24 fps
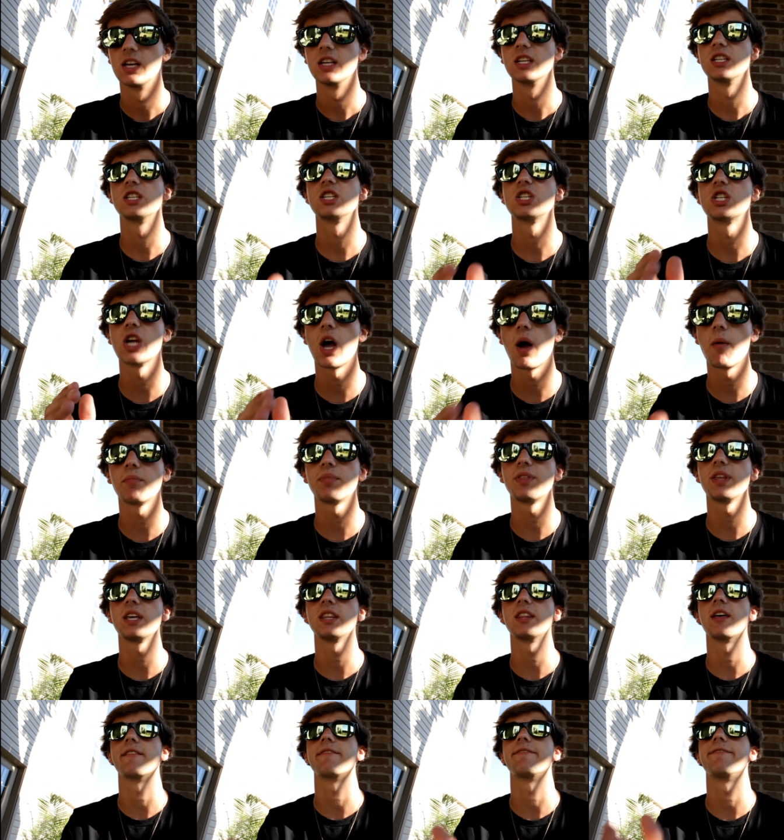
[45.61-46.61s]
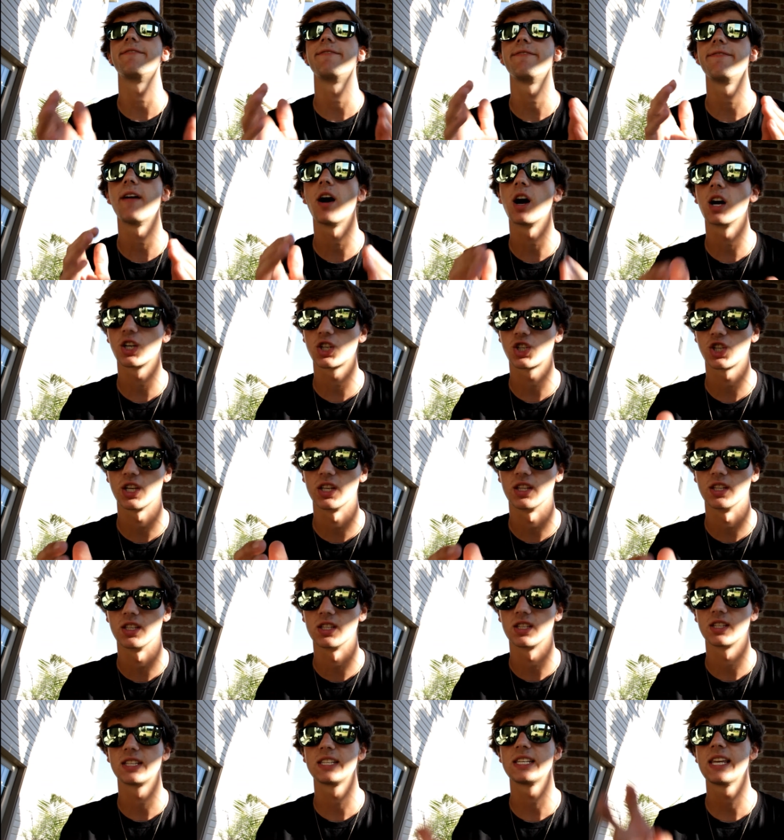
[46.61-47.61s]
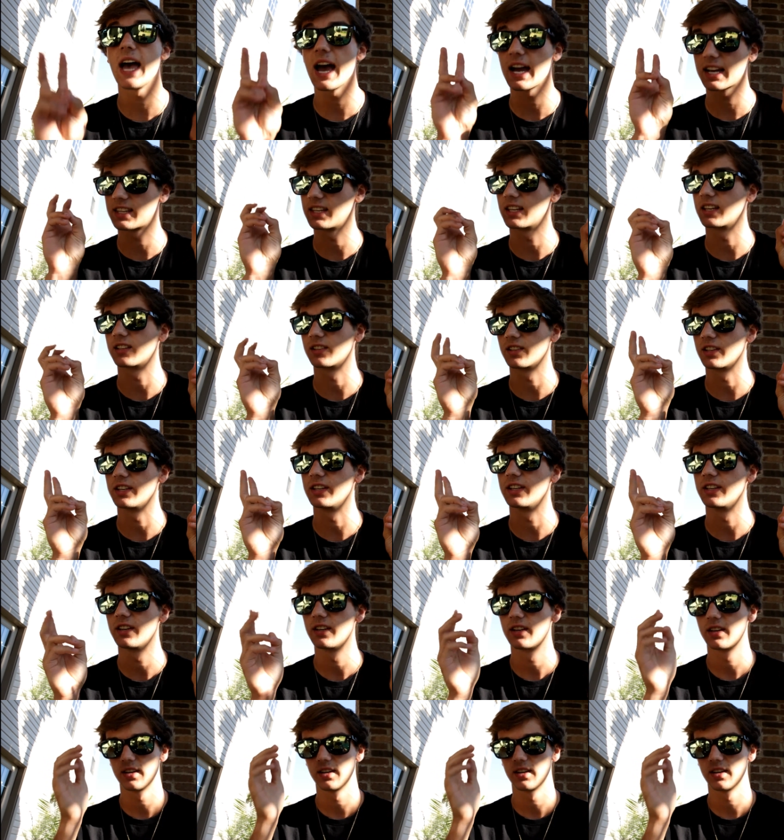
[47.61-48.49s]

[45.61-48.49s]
Something that functions technically.